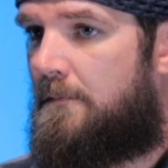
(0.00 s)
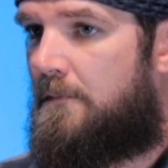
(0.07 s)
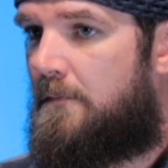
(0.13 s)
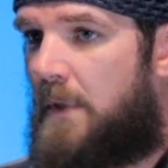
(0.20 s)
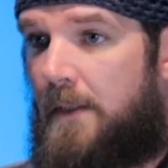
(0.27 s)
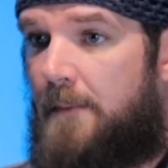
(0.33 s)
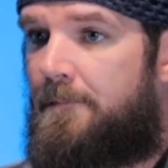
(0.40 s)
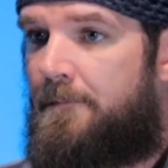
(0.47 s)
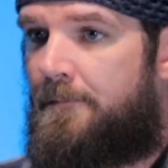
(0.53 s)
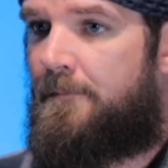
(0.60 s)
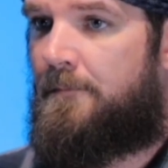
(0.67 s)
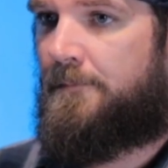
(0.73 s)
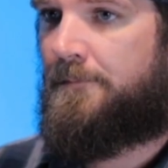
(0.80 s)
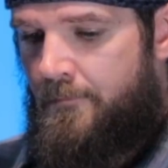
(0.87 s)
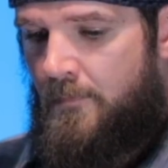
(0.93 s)
Right.
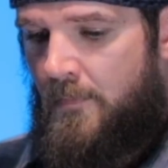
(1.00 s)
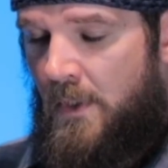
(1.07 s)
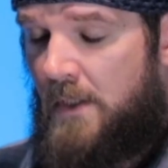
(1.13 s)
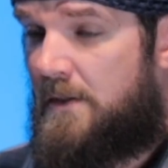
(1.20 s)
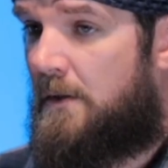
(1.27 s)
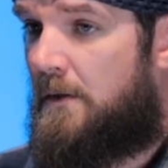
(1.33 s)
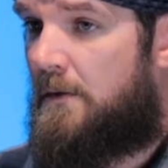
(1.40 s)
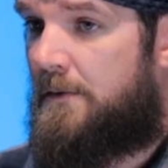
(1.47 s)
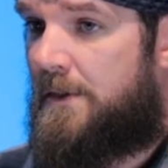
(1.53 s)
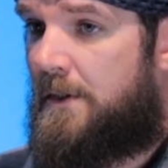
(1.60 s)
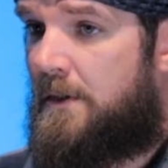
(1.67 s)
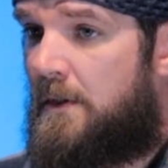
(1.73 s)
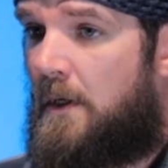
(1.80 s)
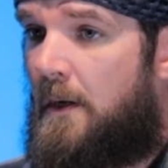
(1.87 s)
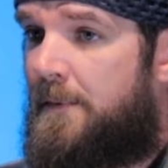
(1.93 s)
So it's a
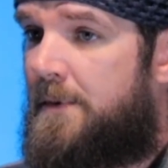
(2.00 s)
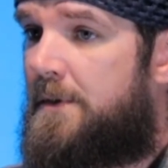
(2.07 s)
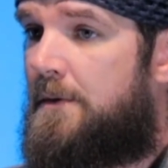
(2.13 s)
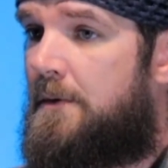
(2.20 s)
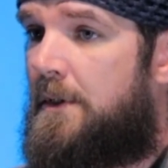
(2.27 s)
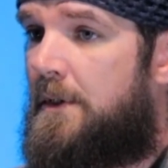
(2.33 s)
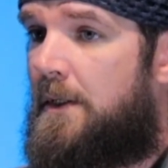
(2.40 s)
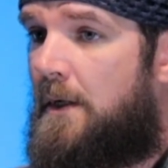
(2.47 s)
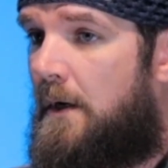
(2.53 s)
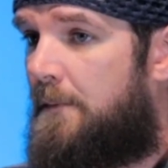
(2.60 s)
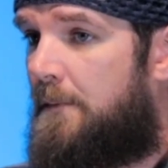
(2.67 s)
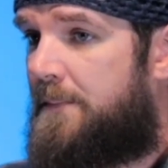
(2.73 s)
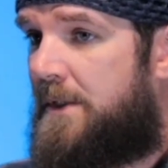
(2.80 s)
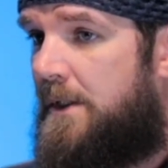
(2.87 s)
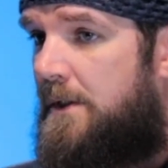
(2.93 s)
good opportunity to
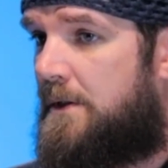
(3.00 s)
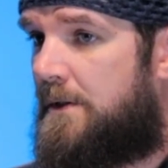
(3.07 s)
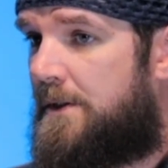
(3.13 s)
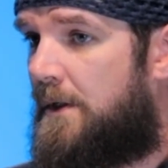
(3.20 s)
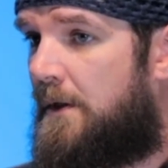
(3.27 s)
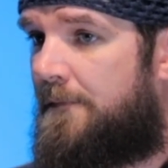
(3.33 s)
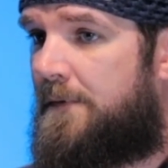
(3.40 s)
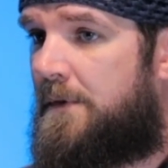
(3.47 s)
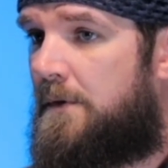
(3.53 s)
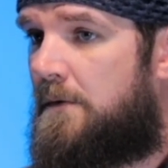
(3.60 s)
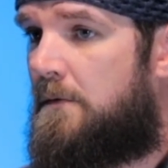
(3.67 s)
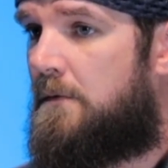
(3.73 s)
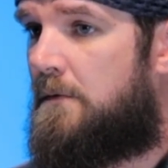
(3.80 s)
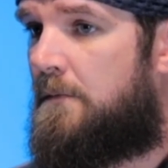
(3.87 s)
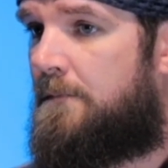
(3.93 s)
help teach yourself
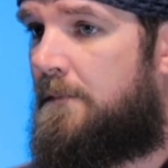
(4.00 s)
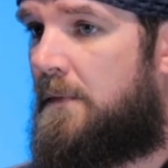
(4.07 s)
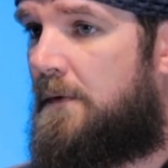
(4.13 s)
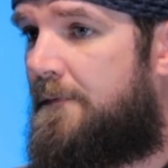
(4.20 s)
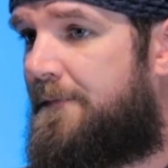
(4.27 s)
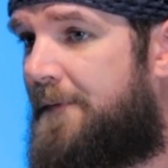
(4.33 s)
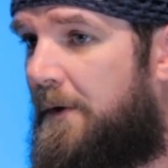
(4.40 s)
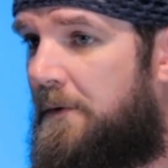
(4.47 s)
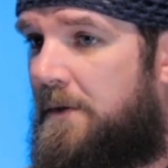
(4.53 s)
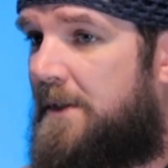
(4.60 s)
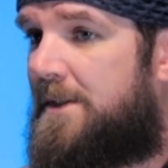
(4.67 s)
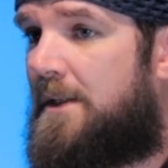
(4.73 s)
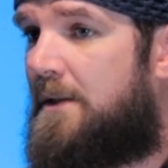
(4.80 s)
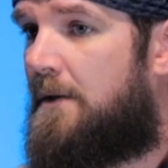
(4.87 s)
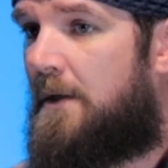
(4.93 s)
to
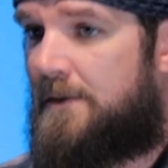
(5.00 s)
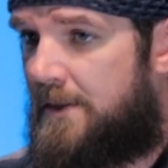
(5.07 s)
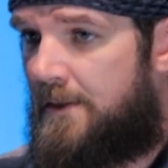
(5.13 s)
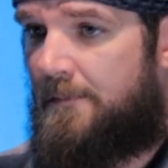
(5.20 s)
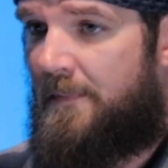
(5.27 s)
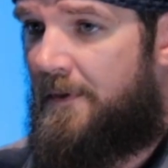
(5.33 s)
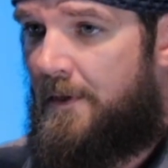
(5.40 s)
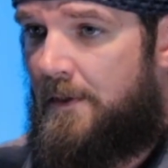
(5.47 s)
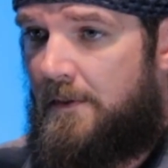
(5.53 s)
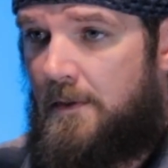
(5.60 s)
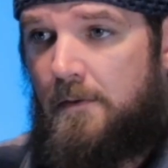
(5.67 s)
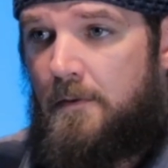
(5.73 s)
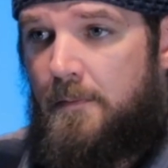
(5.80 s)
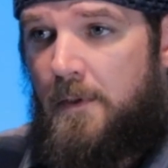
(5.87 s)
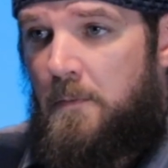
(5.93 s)
focus in on some things a
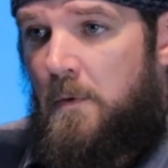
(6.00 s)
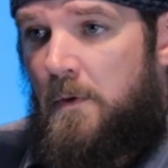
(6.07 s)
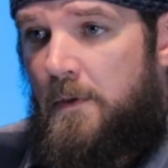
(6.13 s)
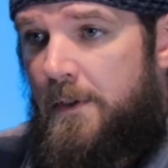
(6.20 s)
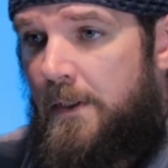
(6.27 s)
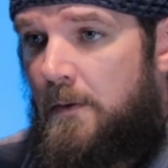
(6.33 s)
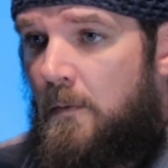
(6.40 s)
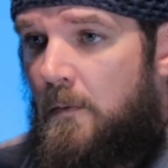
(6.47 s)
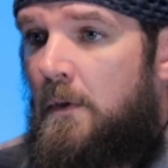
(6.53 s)
little bit more too.